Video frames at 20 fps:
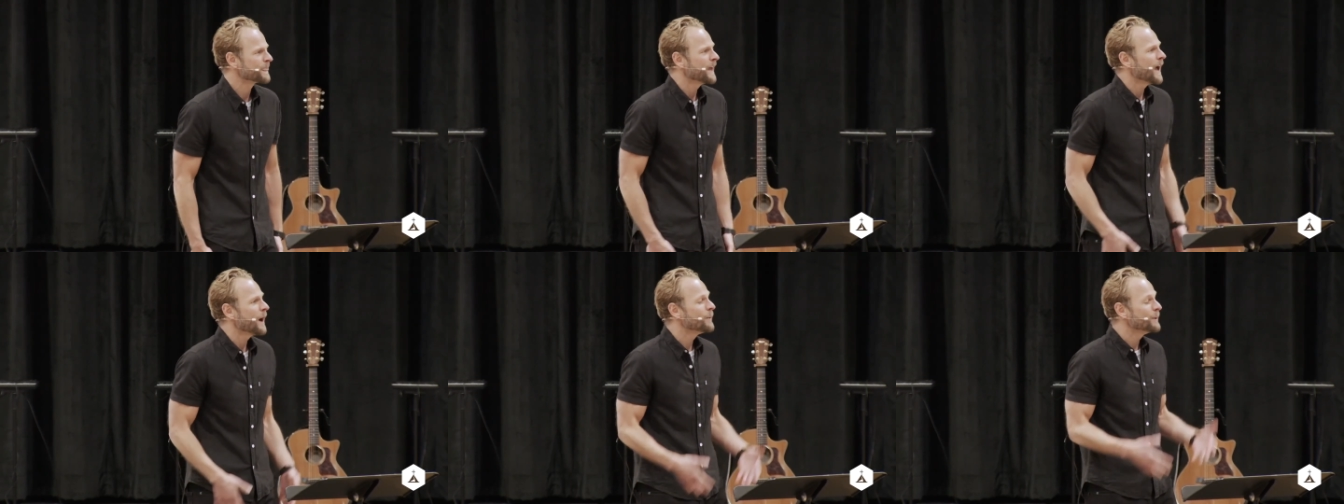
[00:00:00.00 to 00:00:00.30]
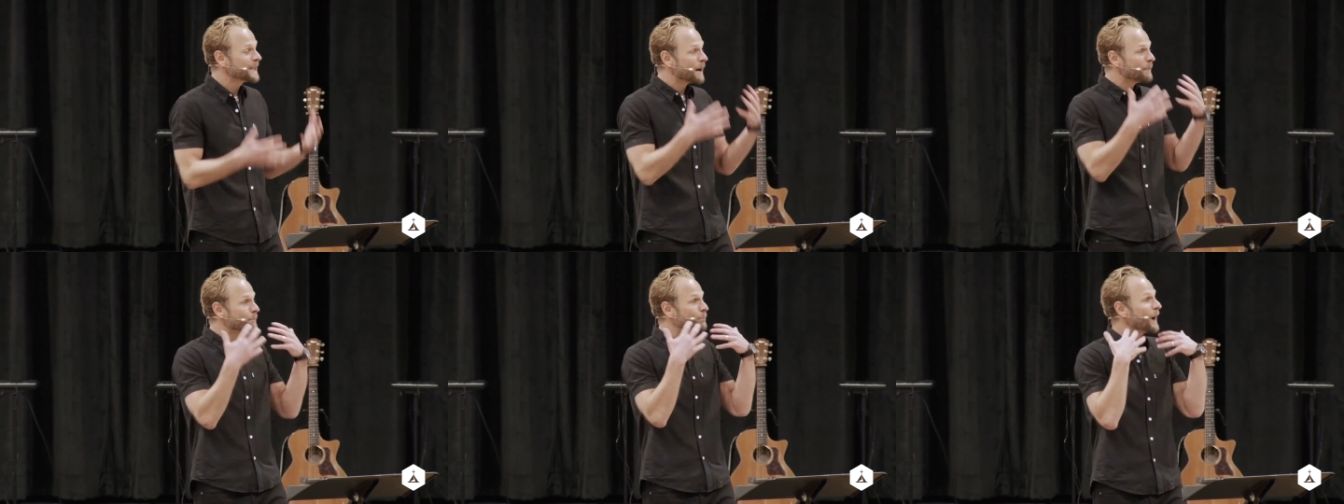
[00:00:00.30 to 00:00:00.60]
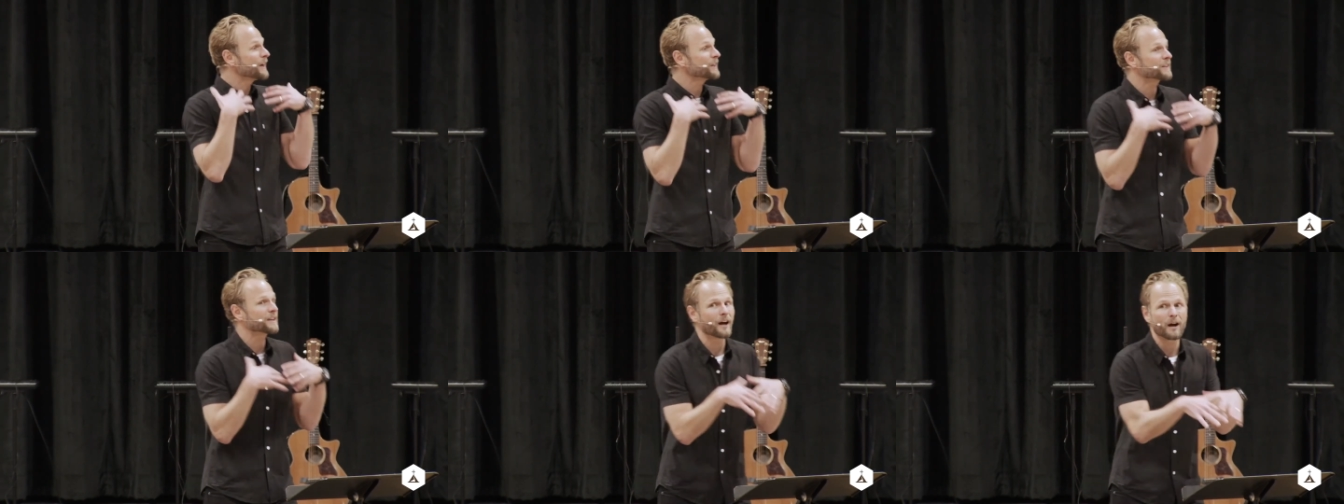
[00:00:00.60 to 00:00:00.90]
and when that
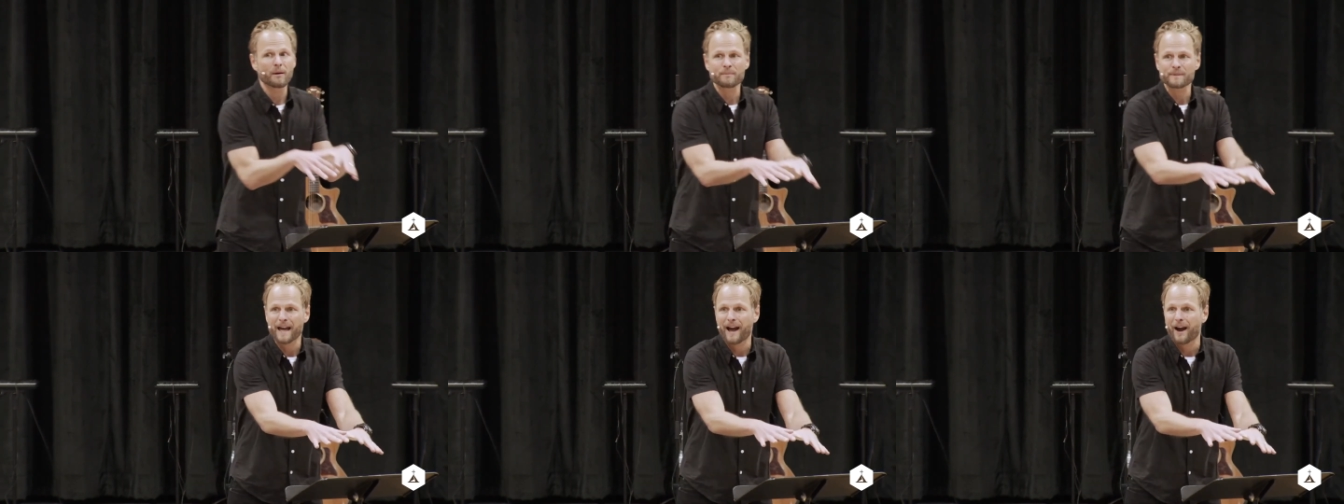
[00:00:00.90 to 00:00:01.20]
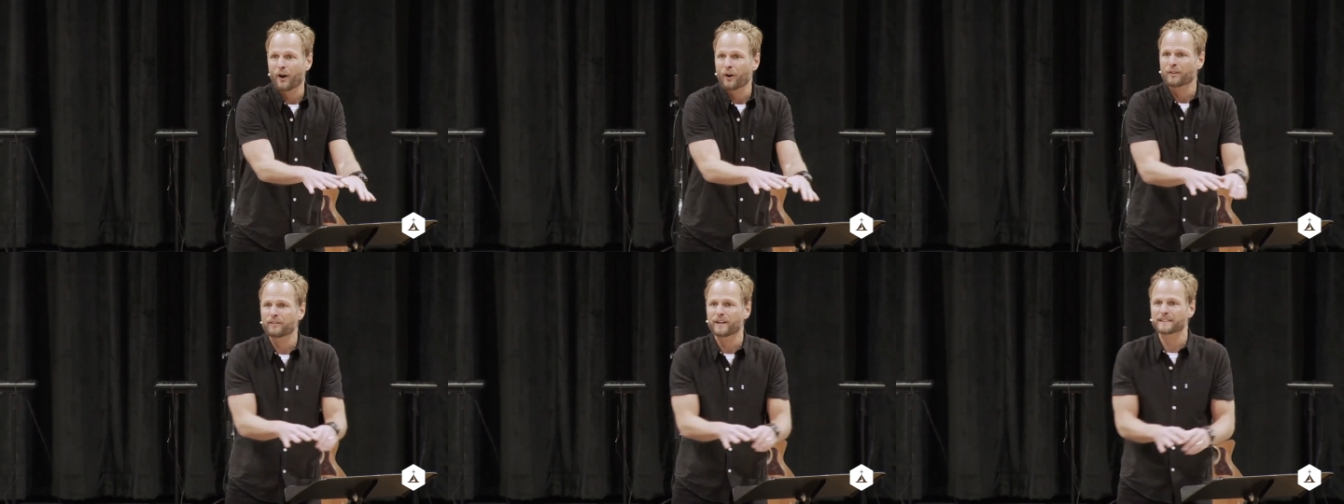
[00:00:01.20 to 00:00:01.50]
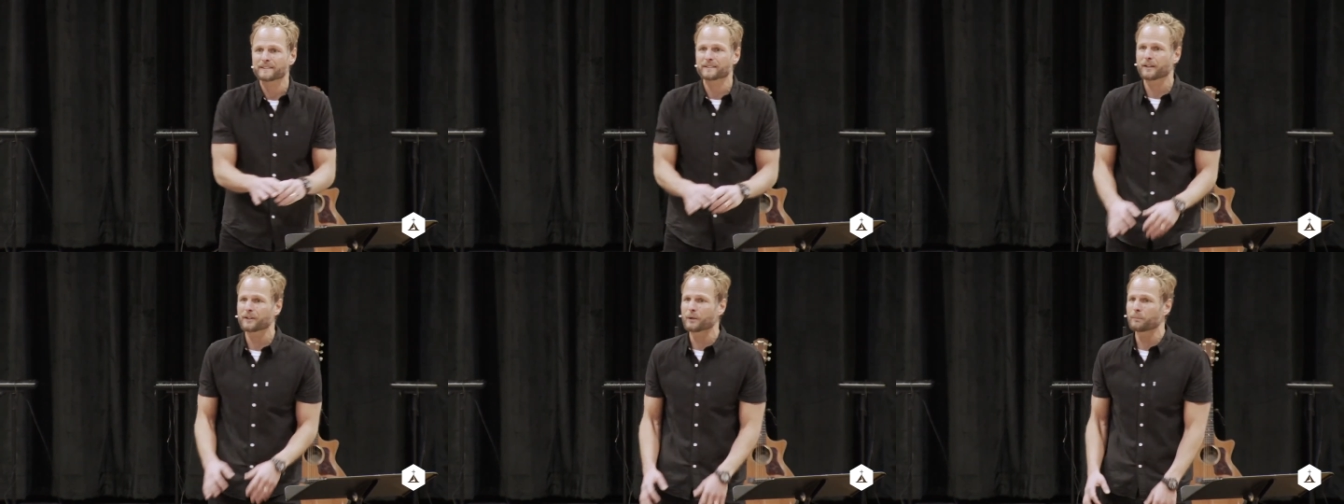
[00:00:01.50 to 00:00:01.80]
breath comes out of
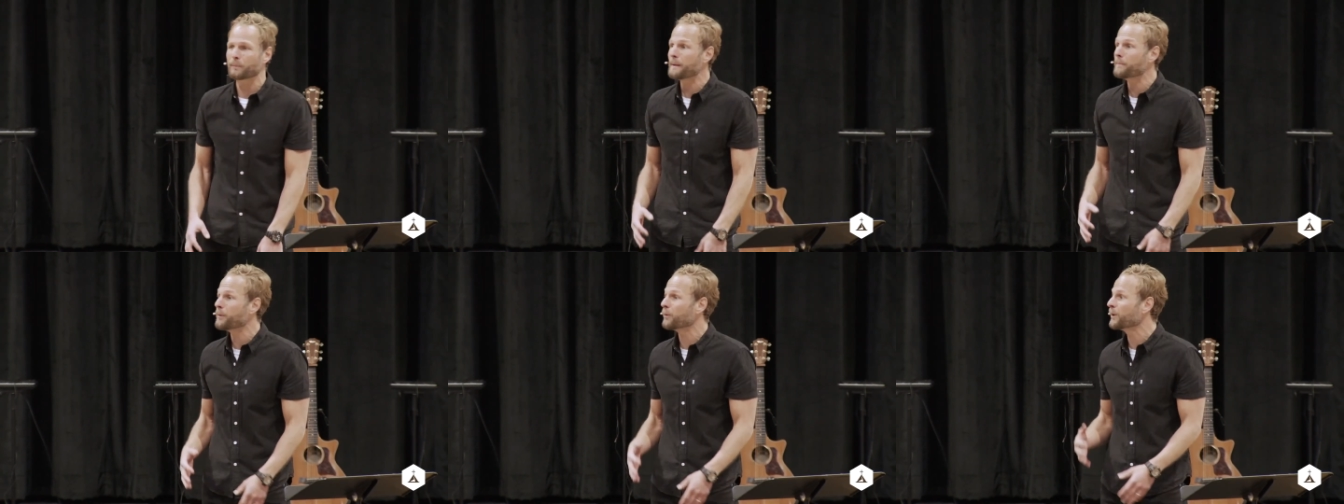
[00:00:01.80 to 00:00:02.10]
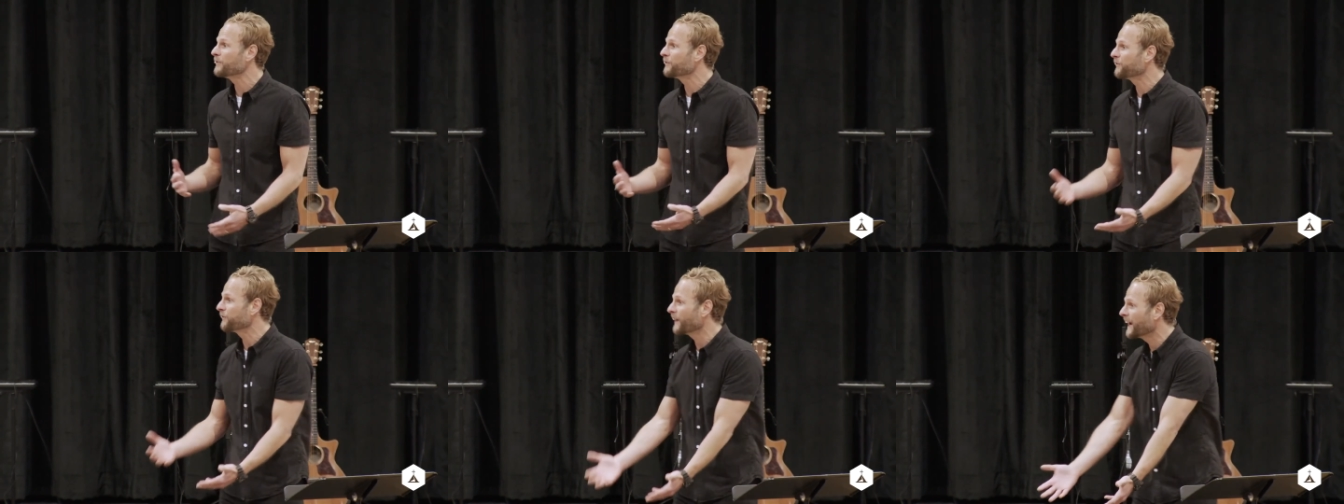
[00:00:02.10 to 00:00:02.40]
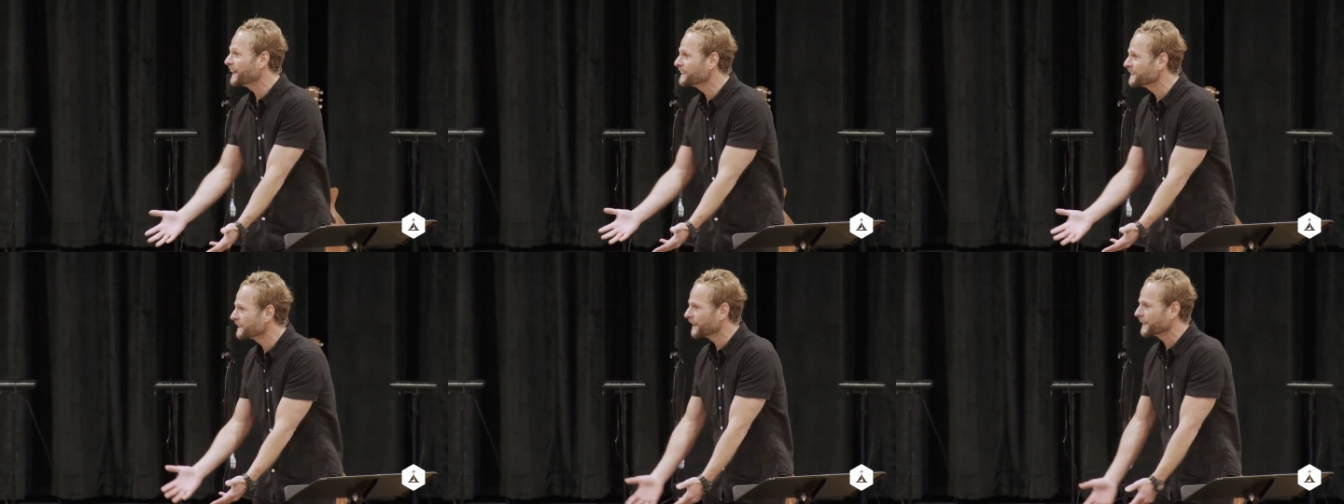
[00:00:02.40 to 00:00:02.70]
us to other people we
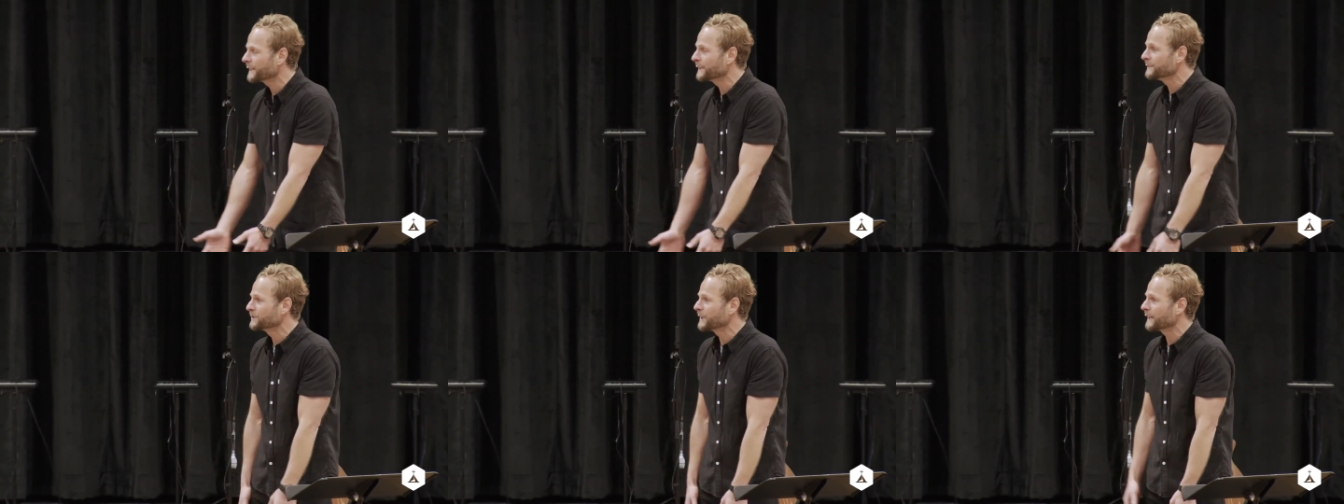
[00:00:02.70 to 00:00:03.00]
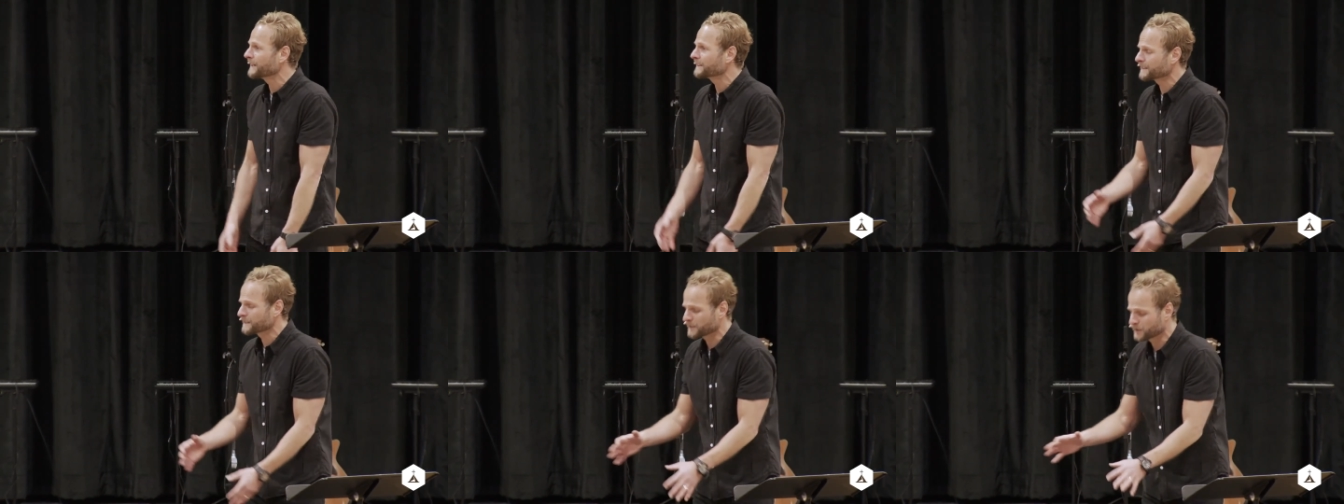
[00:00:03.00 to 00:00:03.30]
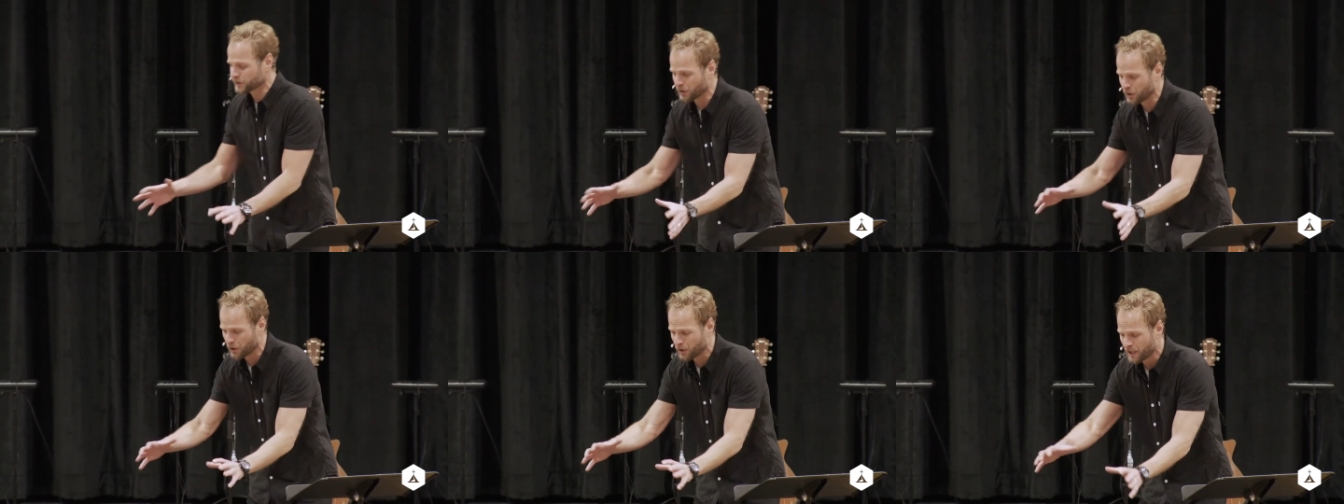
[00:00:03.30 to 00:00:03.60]
find that like in genesis
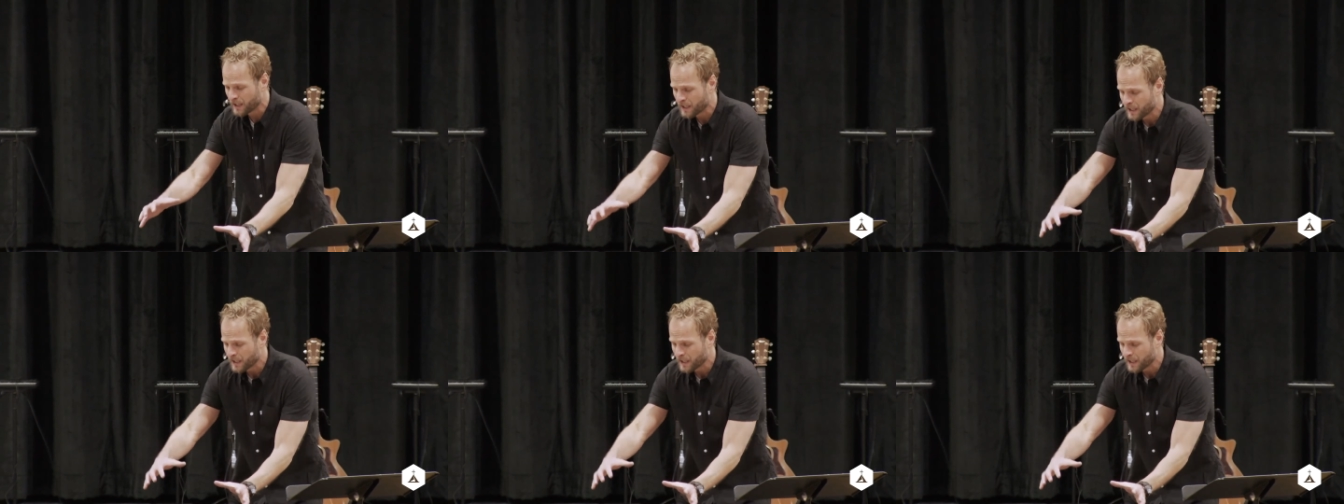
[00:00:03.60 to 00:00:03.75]
2